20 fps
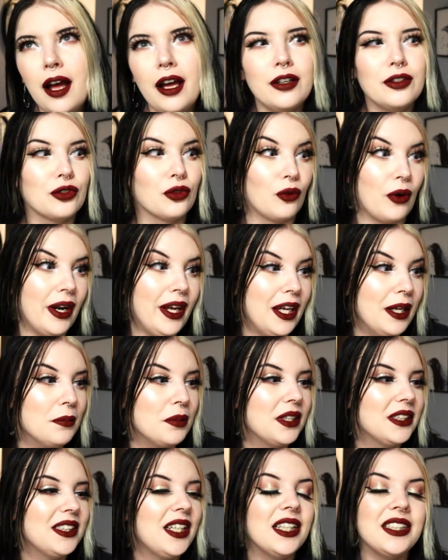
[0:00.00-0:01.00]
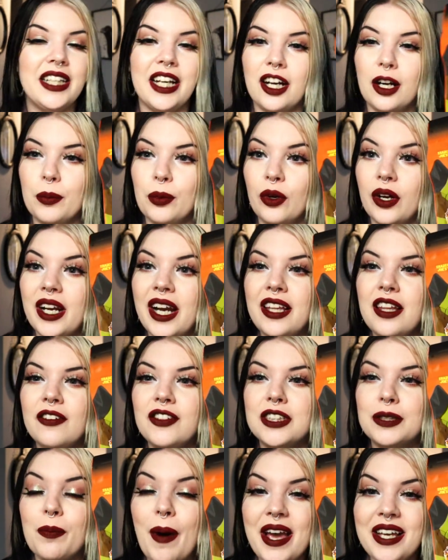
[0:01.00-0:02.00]
Not great, but it's not terrible, and I
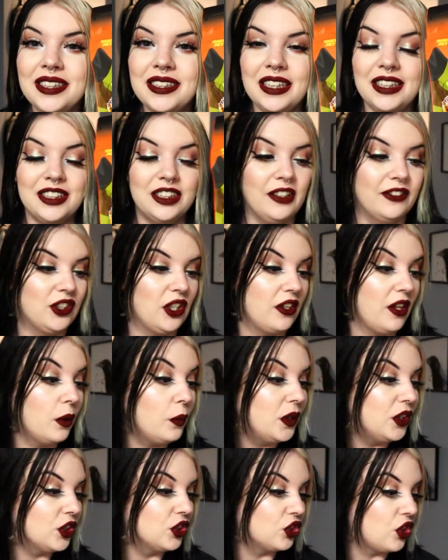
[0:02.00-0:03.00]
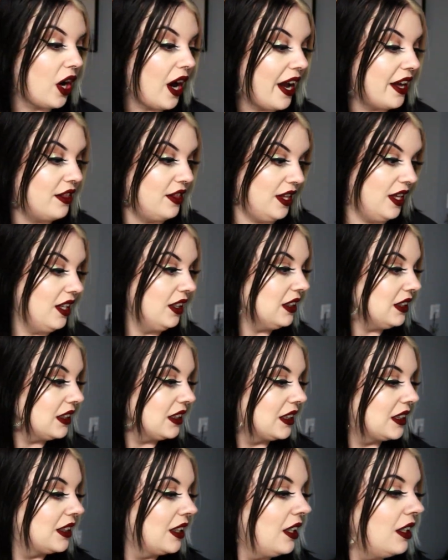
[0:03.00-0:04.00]
love spicy stuff, so I thought we'd try
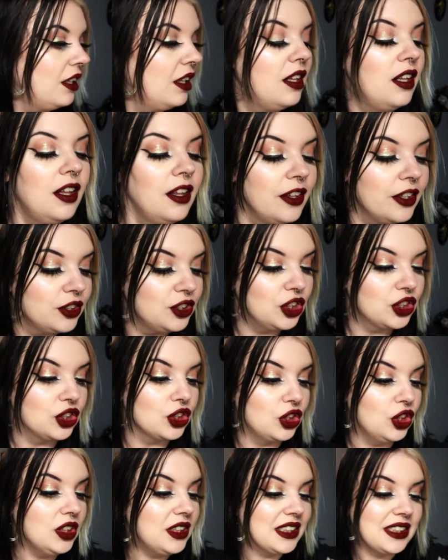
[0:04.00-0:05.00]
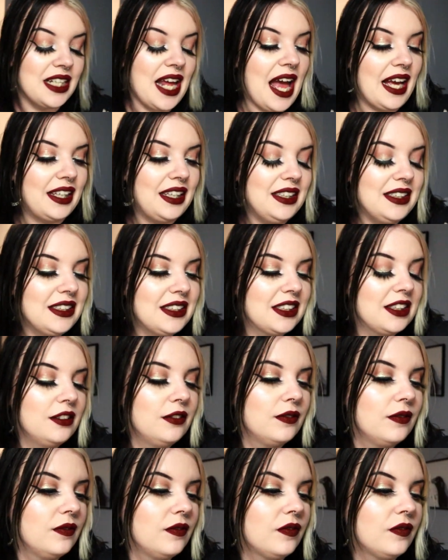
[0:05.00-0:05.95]
this. Just good snackies.